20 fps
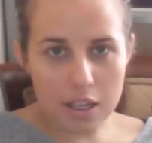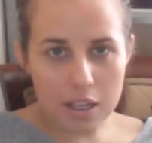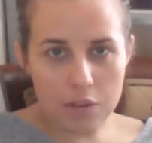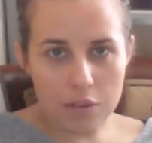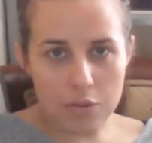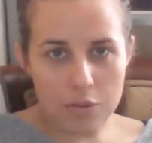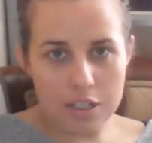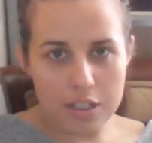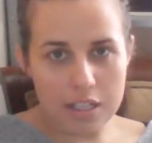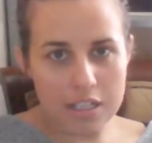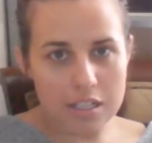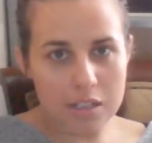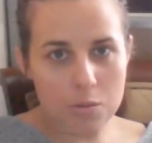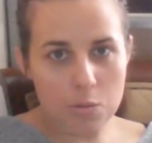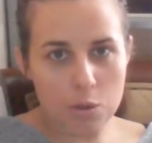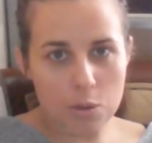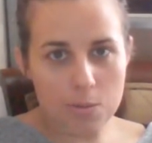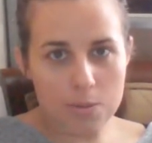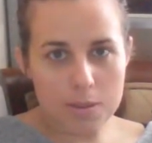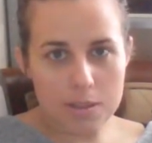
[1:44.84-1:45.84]
For testing
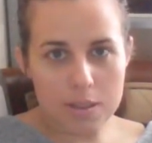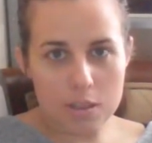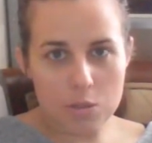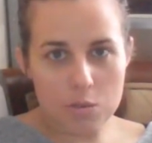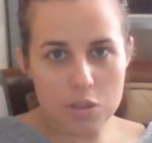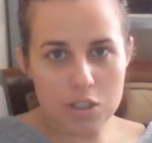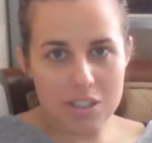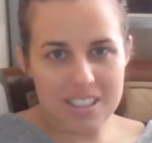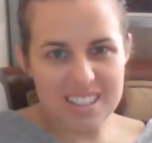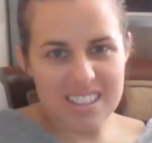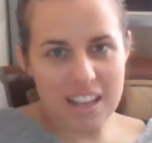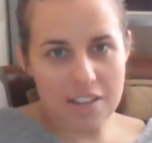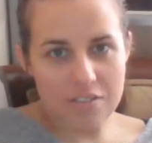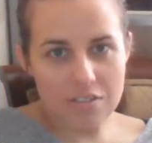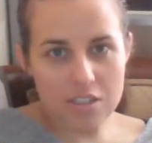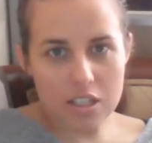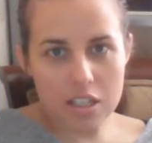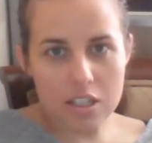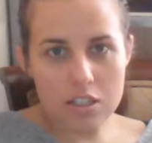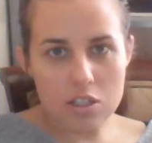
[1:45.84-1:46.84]
purposes, we just
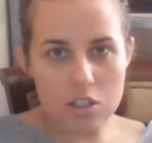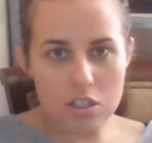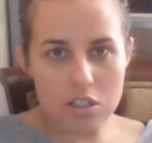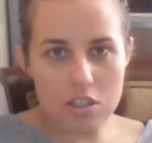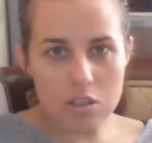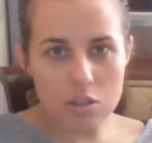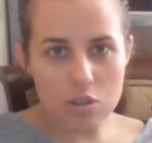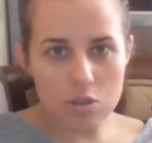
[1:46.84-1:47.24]
left it just